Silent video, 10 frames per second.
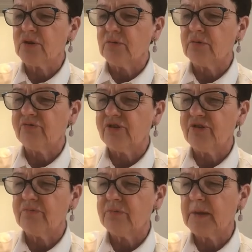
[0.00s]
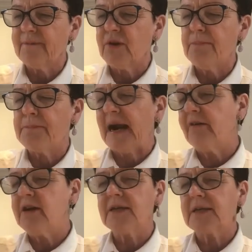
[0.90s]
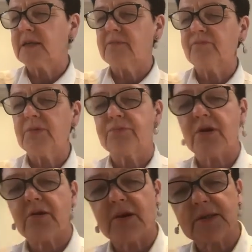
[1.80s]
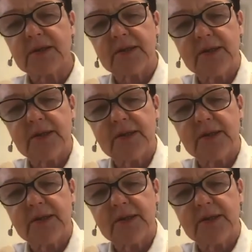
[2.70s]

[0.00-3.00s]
sort of, barriers to progress.